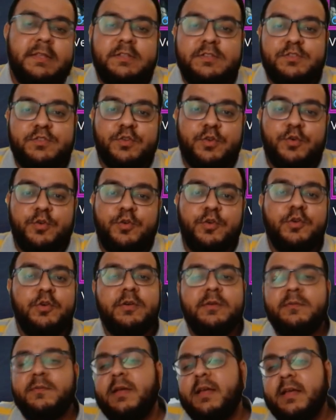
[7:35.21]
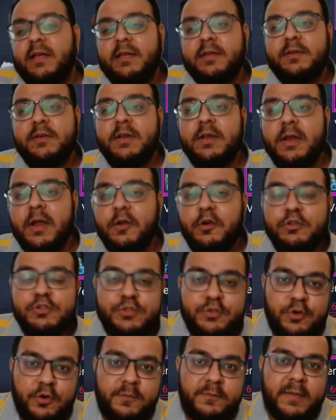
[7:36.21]
So I also
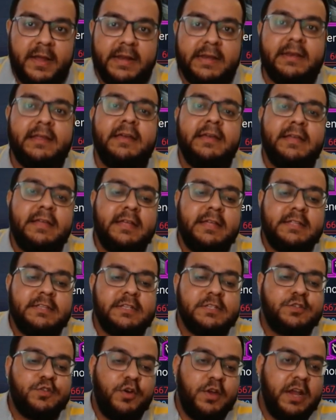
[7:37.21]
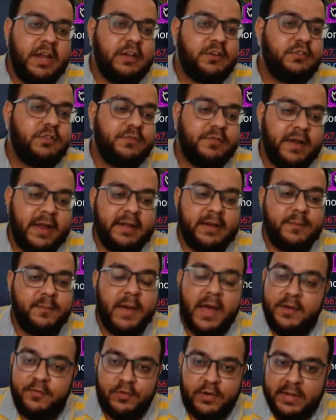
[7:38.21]
don't mind just going into the fight and
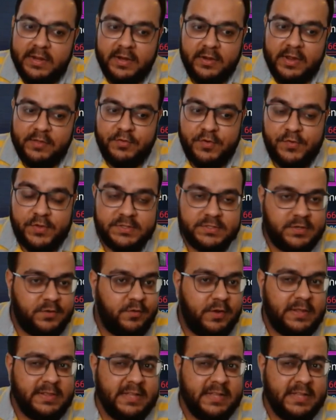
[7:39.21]
manualing it every once in a while.